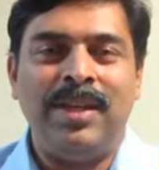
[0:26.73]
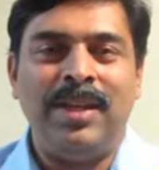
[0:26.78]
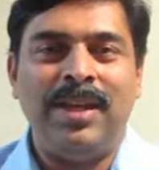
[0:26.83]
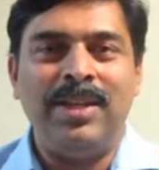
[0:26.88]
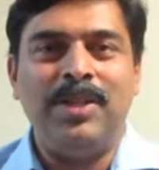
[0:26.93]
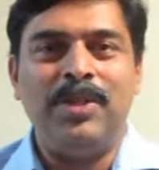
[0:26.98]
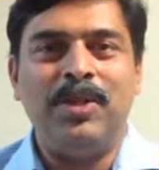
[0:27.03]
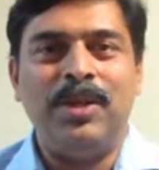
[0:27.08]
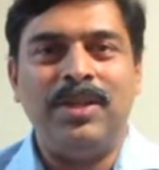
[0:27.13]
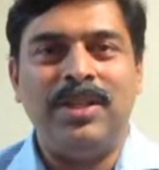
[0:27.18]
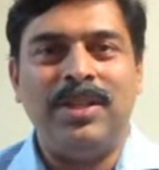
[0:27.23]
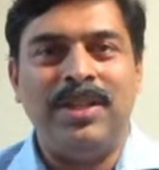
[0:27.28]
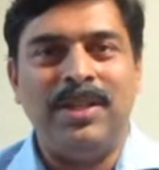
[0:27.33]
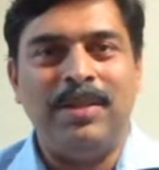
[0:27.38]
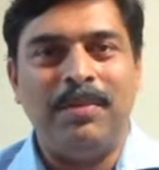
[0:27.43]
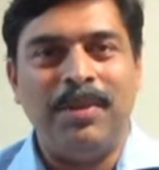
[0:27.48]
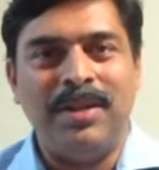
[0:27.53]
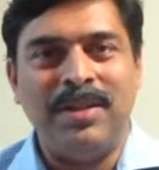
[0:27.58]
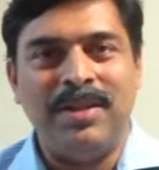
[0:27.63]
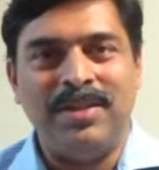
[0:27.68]
enjoy the
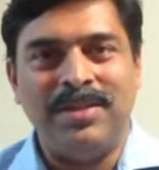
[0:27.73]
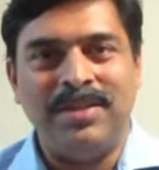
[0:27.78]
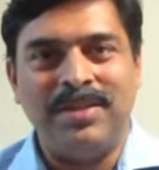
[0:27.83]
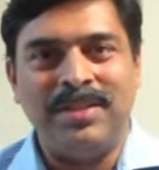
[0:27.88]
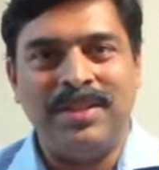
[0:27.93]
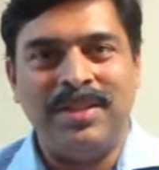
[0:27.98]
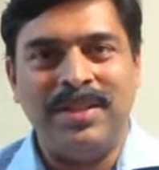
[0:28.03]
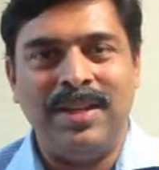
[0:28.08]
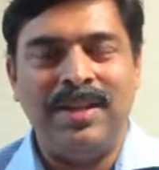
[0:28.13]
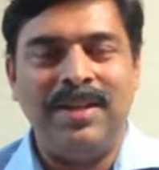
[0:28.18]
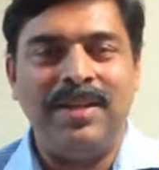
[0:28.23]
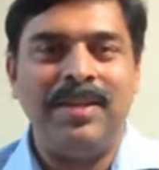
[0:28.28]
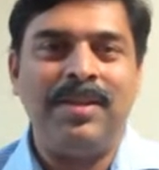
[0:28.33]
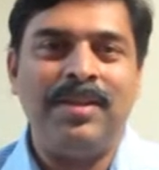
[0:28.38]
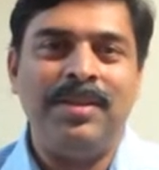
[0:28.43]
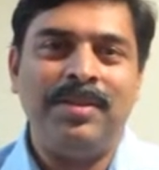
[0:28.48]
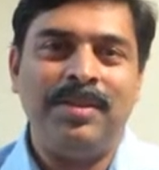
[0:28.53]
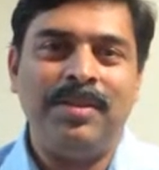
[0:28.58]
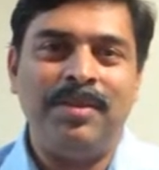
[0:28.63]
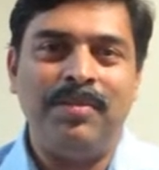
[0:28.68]
independence that
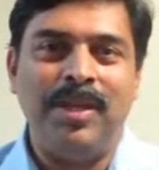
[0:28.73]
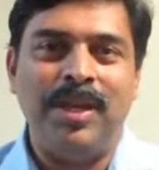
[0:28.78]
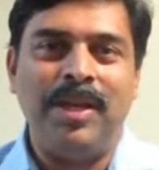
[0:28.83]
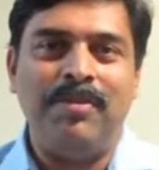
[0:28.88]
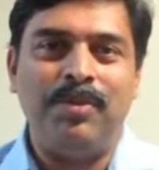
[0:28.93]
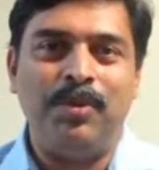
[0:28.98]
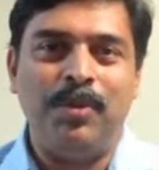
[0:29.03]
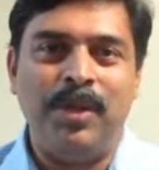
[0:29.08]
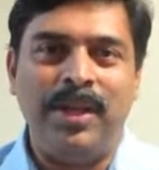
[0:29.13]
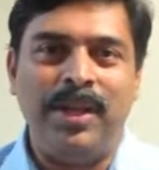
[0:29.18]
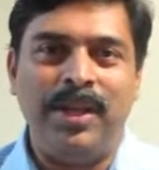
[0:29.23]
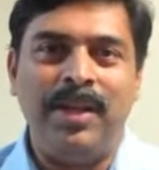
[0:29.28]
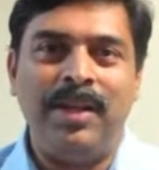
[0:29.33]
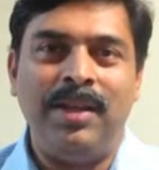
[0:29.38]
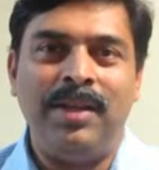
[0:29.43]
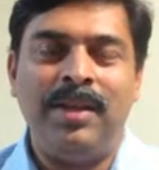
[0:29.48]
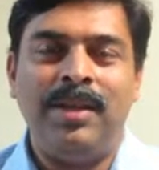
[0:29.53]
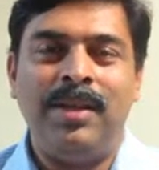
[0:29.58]
we have today